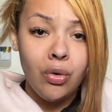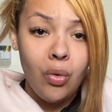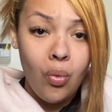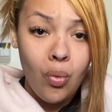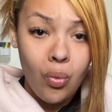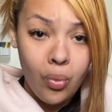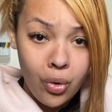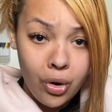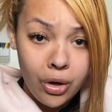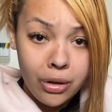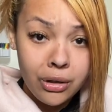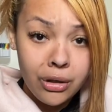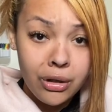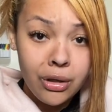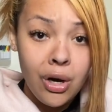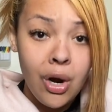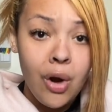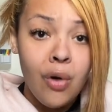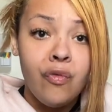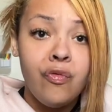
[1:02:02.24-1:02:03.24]
In
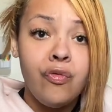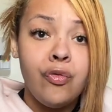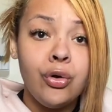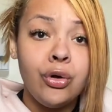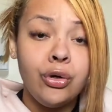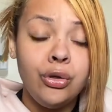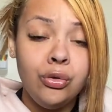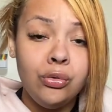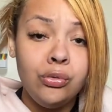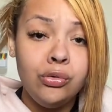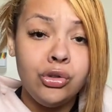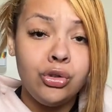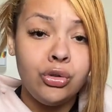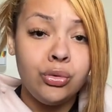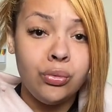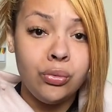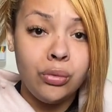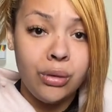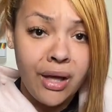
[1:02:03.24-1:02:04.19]
order for you to